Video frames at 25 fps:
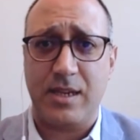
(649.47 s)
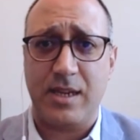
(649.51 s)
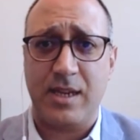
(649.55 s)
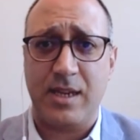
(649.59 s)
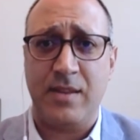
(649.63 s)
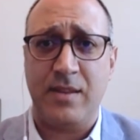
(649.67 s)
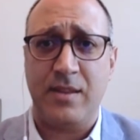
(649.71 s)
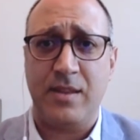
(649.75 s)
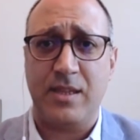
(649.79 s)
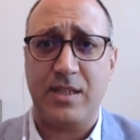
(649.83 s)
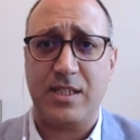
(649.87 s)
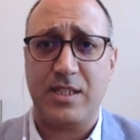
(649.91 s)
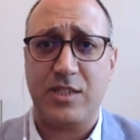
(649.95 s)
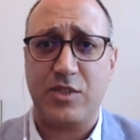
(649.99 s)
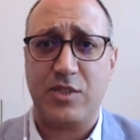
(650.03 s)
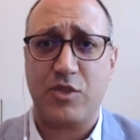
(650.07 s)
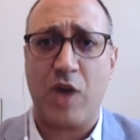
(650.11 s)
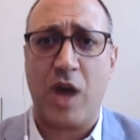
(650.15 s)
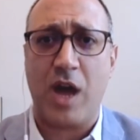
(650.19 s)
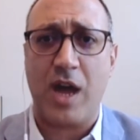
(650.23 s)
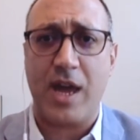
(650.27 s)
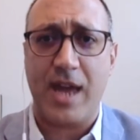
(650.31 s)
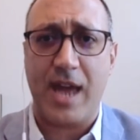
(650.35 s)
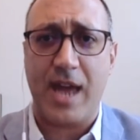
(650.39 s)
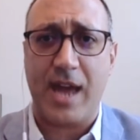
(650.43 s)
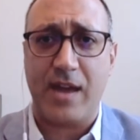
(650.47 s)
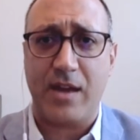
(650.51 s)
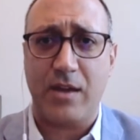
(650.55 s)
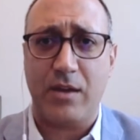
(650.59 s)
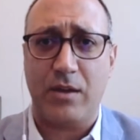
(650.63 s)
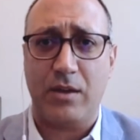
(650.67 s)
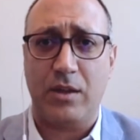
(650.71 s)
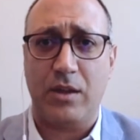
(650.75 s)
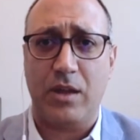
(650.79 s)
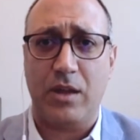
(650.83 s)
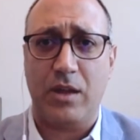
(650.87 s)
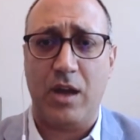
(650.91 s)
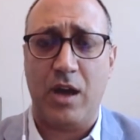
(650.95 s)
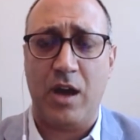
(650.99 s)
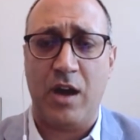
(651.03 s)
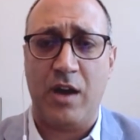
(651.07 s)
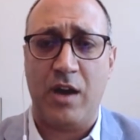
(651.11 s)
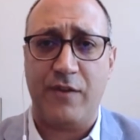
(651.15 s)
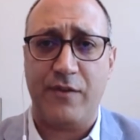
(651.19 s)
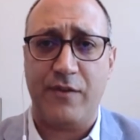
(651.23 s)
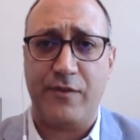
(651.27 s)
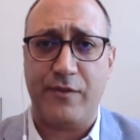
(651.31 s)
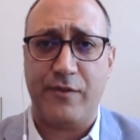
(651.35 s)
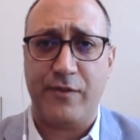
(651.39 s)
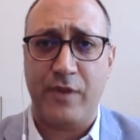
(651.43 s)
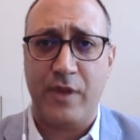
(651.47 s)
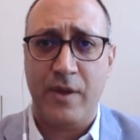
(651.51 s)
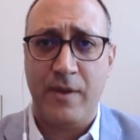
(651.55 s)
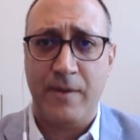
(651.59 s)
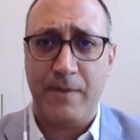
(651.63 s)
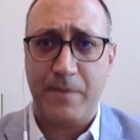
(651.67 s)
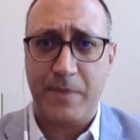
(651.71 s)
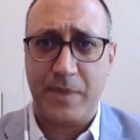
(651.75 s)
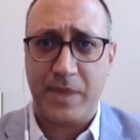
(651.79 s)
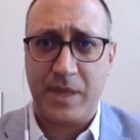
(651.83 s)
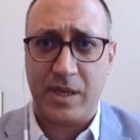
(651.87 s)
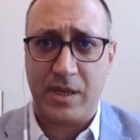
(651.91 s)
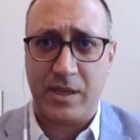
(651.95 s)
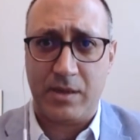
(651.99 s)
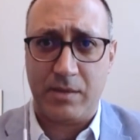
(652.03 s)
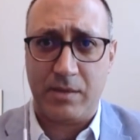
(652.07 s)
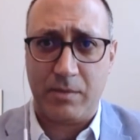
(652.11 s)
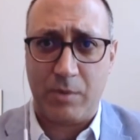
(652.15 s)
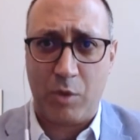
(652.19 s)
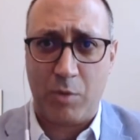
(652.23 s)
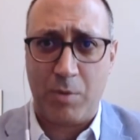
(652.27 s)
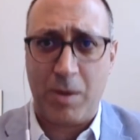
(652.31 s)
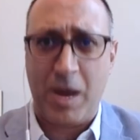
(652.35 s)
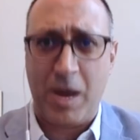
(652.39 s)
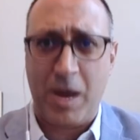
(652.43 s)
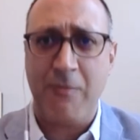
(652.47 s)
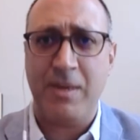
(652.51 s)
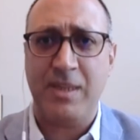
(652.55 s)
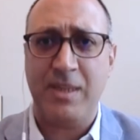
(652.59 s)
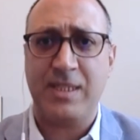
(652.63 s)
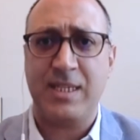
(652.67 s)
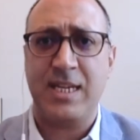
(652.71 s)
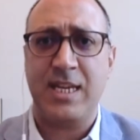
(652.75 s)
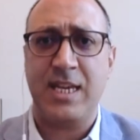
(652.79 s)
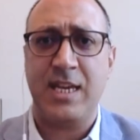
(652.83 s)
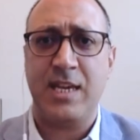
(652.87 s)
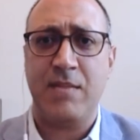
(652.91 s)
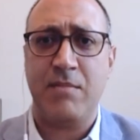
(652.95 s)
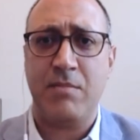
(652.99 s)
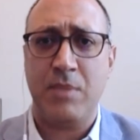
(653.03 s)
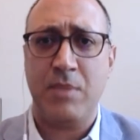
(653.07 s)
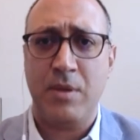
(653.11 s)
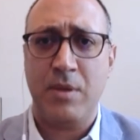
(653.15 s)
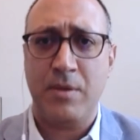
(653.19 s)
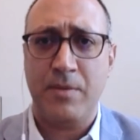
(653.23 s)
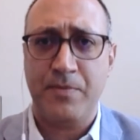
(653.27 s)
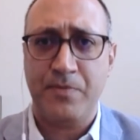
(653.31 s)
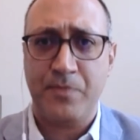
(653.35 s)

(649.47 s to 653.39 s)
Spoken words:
in this triangle of the Obama team,